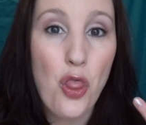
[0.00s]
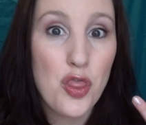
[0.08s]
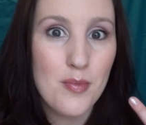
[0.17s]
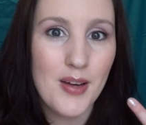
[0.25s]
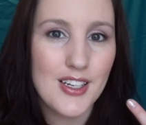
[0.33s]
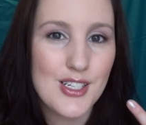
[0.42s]

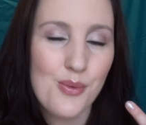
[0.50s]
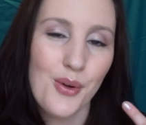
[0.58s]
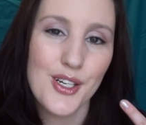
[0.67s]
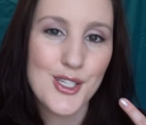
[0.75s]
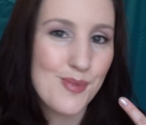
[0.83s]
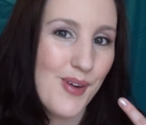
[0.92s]
the Bella
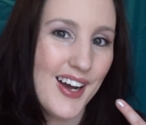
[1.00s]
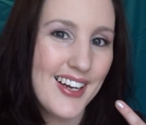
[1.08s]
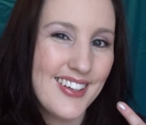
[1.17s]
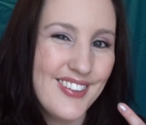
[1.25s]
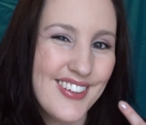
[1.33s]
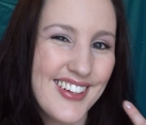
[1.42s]
Swan
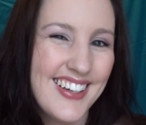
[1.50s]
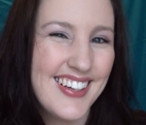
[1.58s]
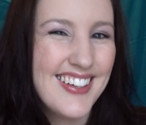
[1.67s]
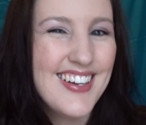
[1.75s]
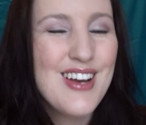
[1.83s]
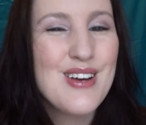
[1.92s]
inspired look,
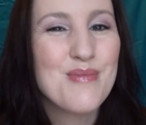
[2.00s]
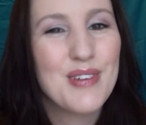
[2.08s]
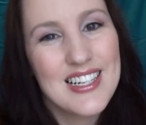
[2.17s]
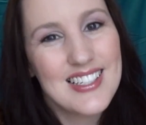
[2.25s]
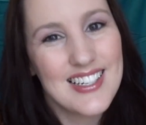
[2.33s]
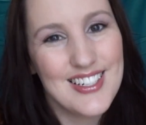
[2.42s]

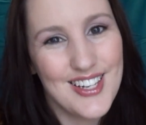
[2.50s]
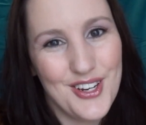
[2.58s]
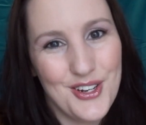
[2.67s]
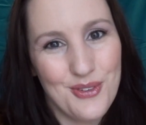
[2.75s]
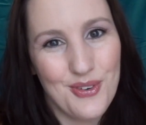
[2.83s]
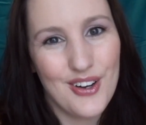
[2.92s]
please
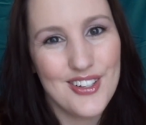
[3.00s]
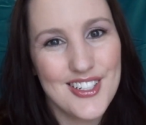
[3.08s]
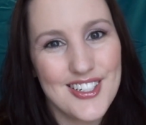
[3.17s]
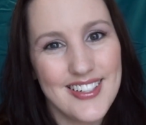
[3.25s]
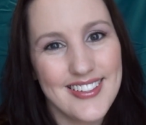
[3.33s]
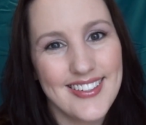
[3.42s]
continue to
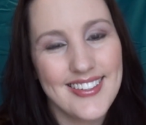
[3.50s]
watch.